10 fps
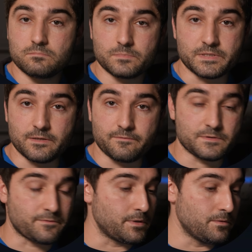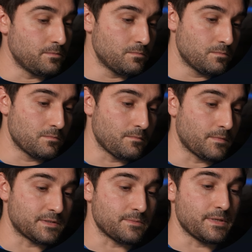See if it's for you.
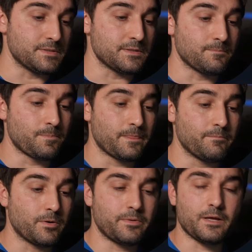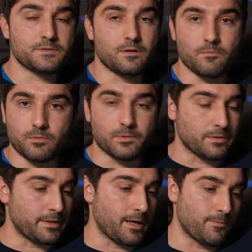That's amazing. But that's not what we're
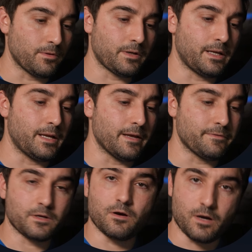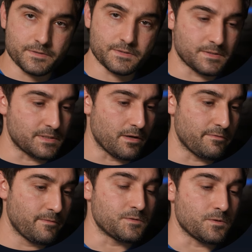looking at. We're looking at the cost
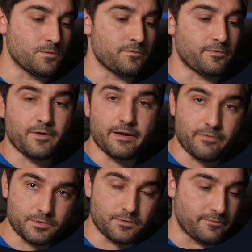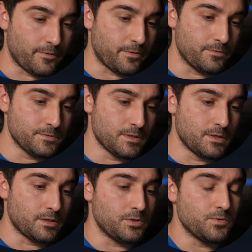itself. So for 500 photos,
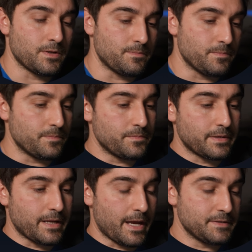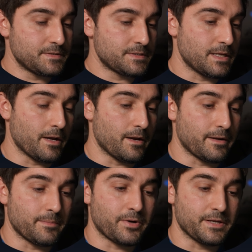you can get at
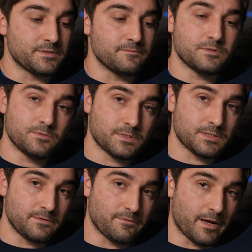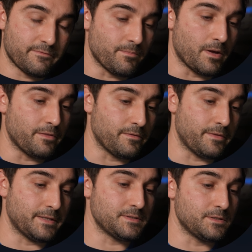a price of $265 a month, and
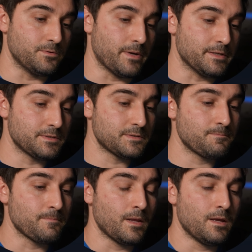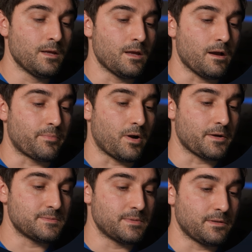that's US,
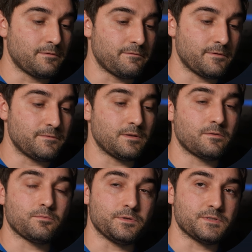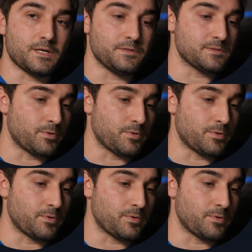approximately 53 cents